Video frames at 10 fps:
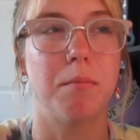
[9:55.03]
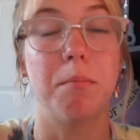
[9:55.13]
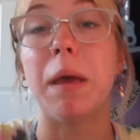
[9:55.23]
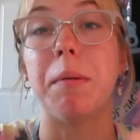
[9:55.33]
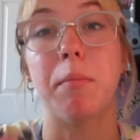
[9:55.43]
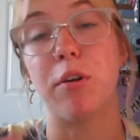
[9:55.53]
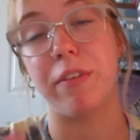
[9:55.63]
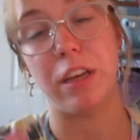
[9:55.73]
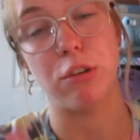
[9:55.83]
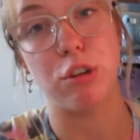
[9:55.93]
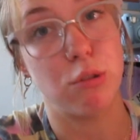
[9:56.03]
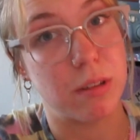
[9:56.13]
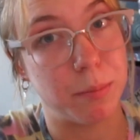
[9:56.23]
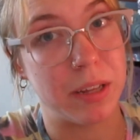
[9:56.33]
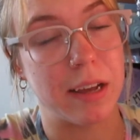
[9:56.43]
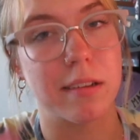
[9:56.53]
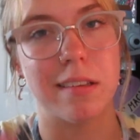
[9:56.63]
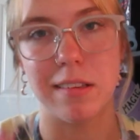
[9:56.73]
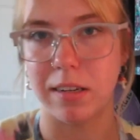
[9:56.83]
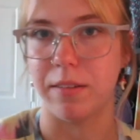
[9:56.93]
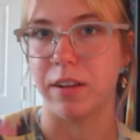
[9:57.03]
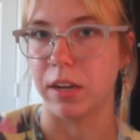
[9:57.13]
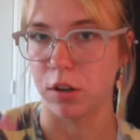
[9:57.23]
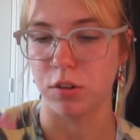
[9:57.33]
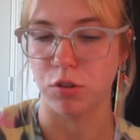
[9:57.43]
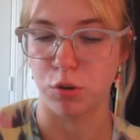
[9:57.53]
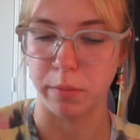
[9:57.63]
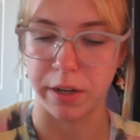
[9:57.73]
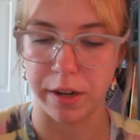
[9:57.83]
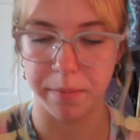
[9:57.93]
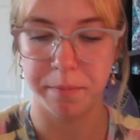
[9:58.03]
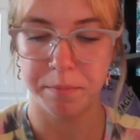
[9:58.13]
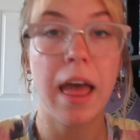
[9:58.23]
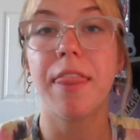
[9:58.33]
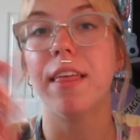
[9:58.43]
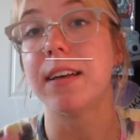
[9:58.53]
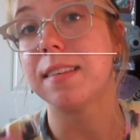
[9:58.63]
maybe motivate you to do something else instead of getting on social media. The